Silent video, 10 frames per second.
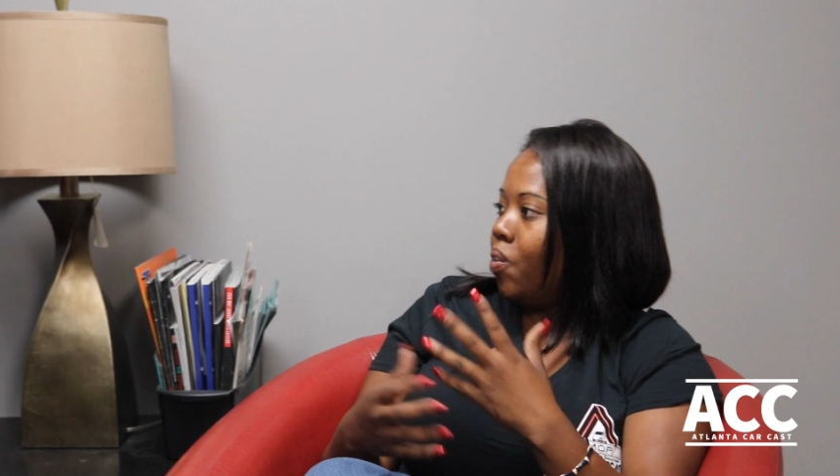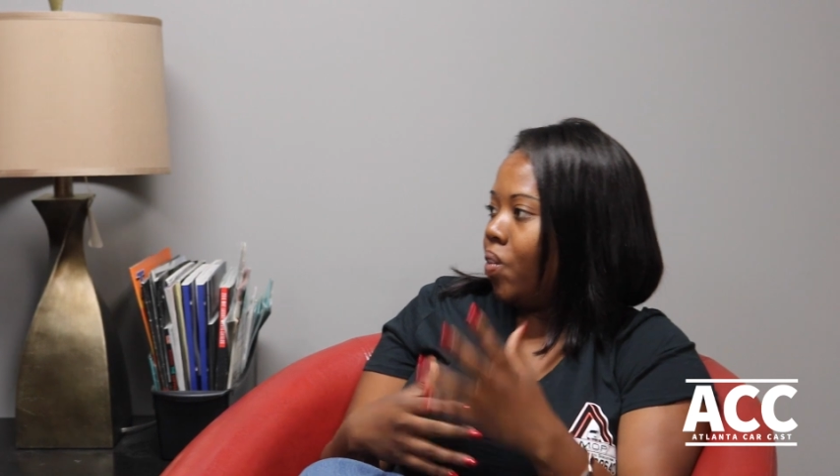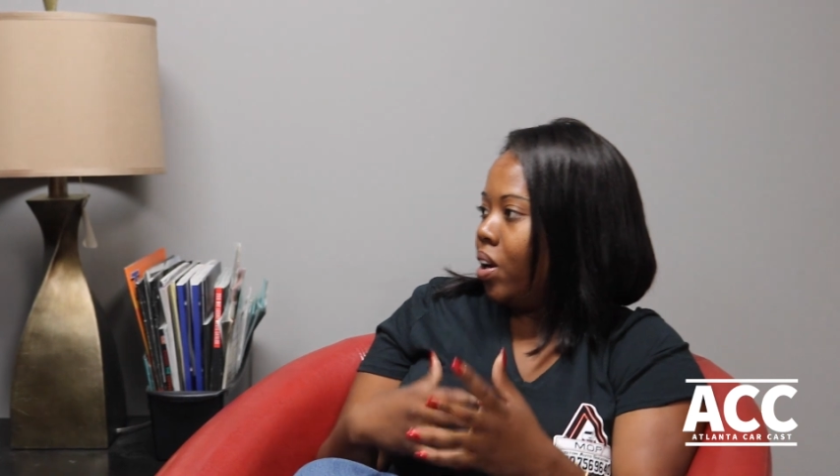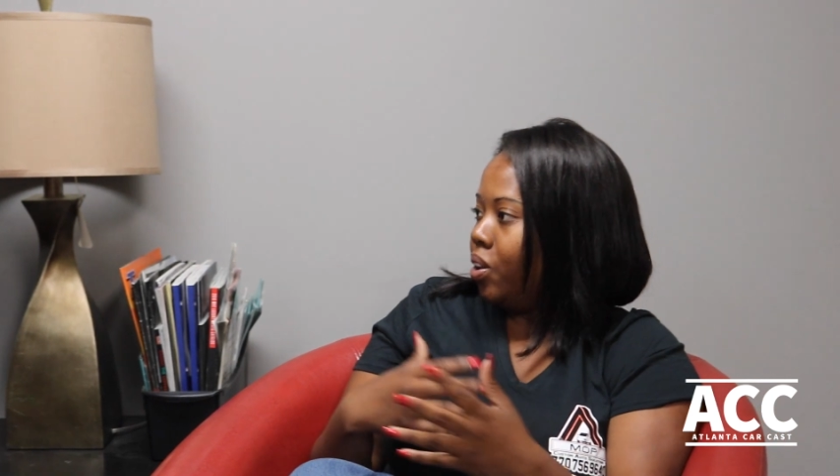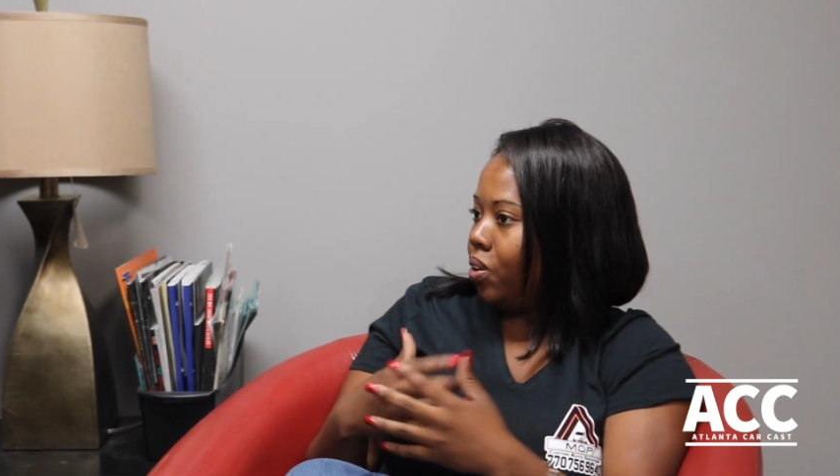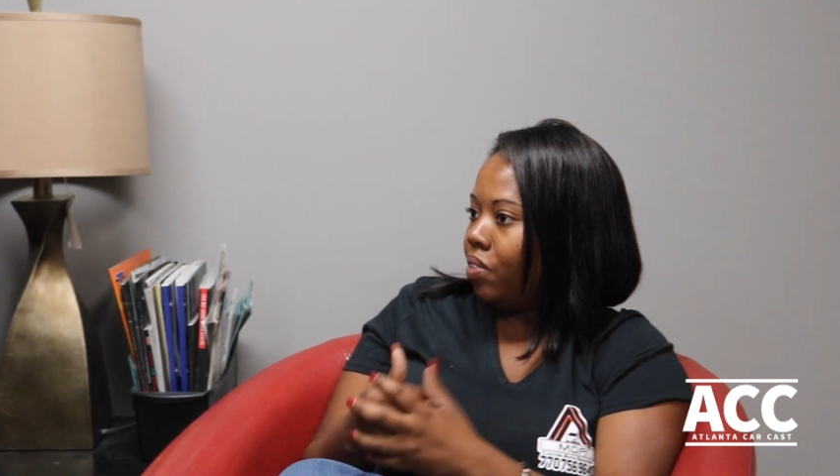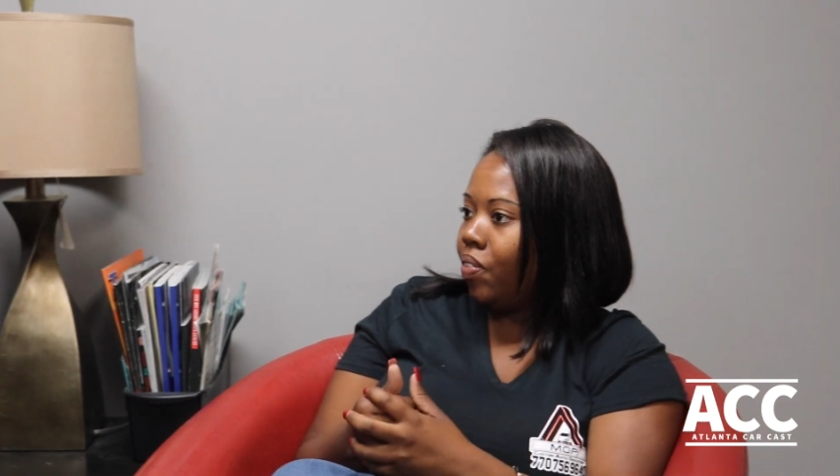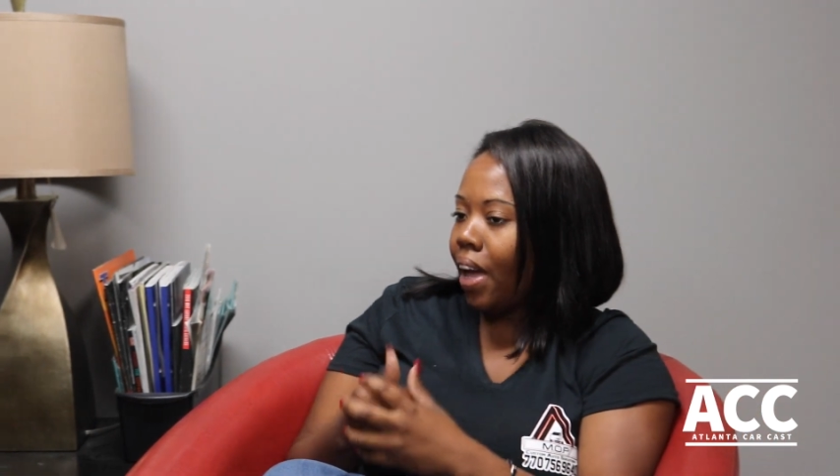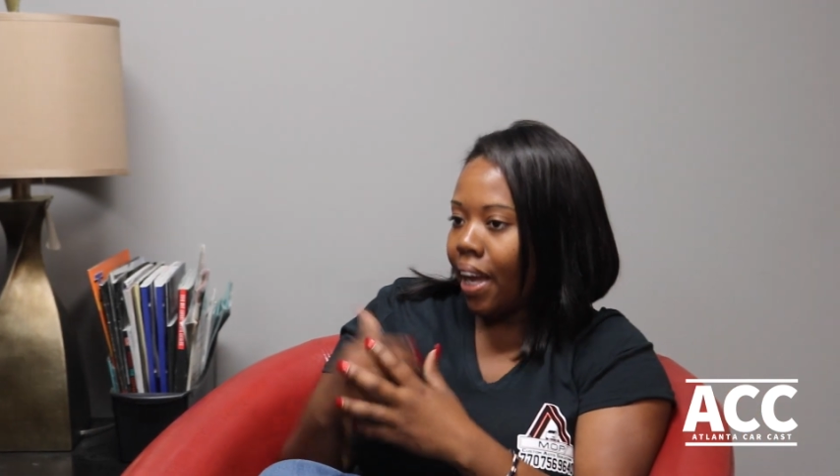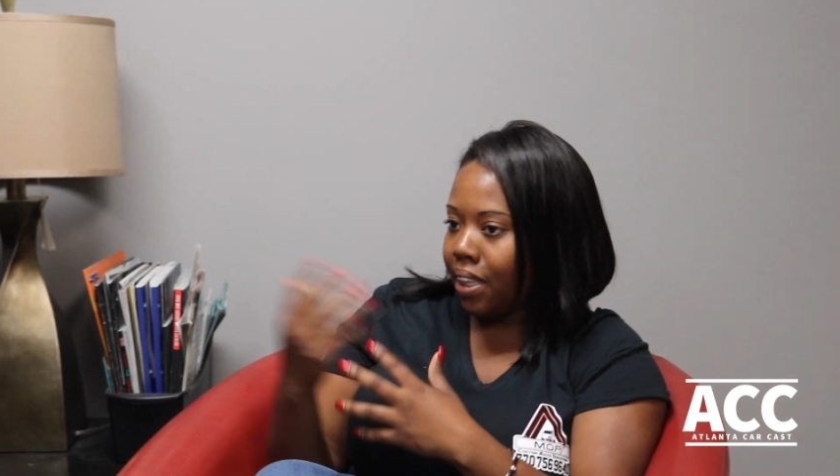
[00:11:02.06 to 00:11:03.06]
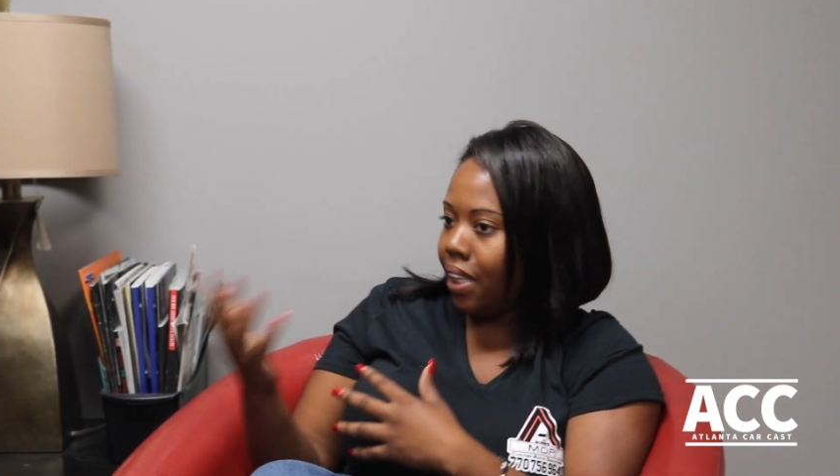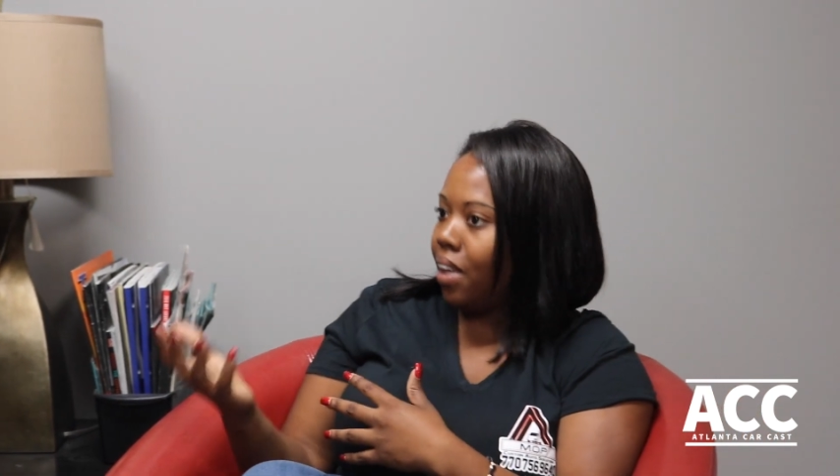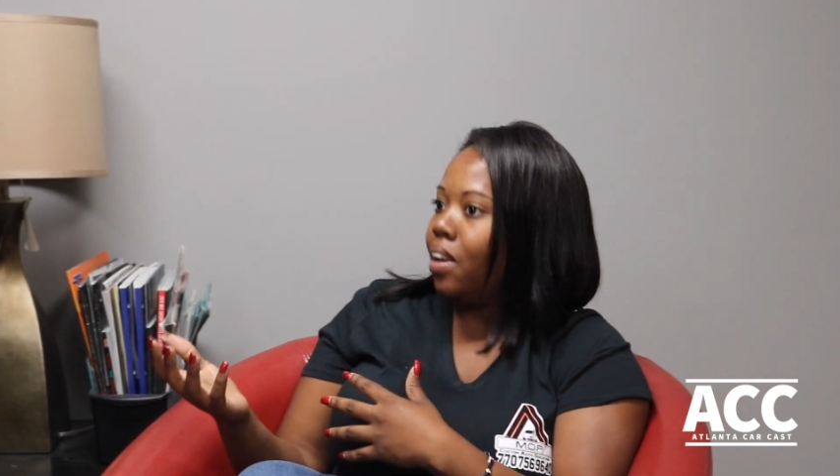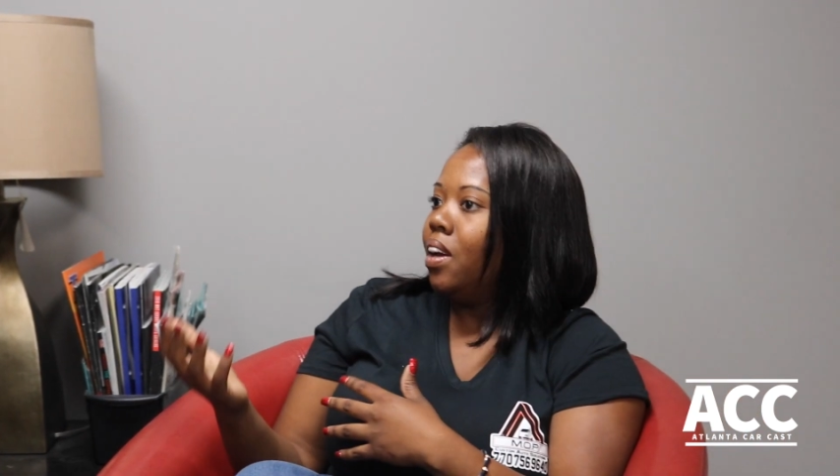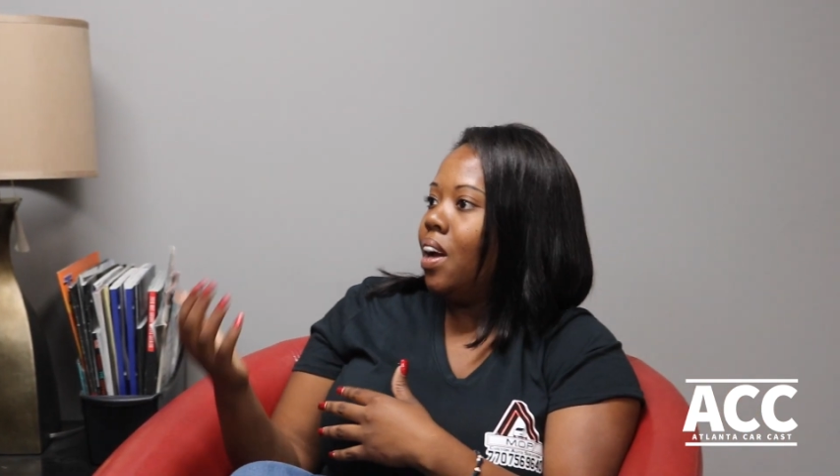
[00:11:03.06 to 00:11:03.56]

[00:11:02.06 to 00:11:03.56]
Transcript: We wanted you to, like I said,